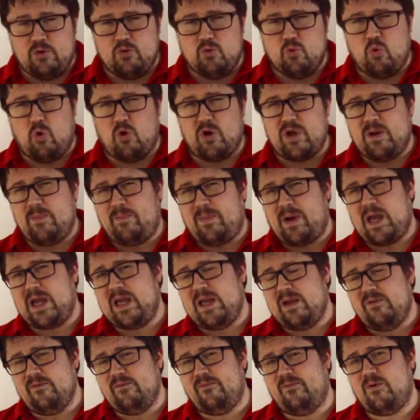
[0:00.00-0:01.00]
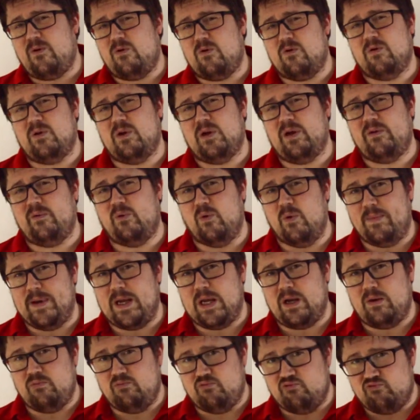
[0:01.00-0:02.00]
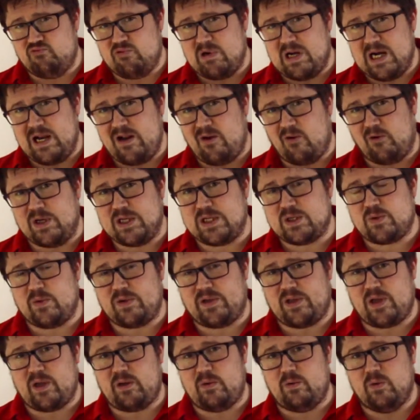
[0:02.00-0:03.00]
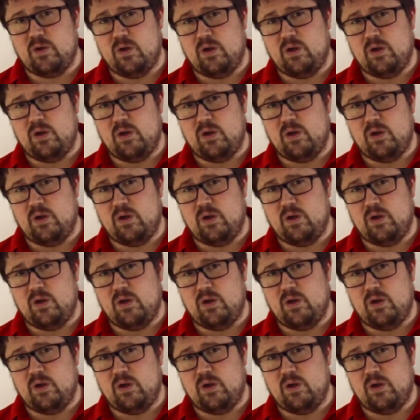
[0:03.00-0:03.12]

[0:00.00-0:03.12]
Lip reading: What you're paying for, if we're being really honest with you,